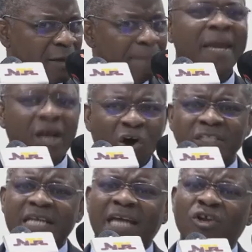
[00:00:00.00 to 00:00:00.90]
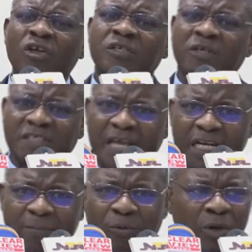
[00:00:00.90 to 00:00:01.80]
because they are not
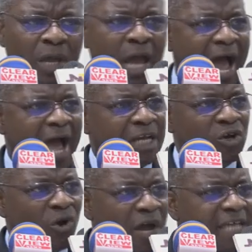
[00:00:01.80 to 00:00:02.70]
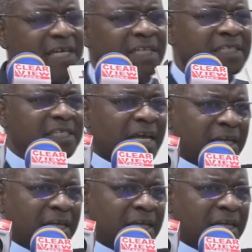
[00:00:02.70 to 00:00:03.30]
sustainable. I know agencies and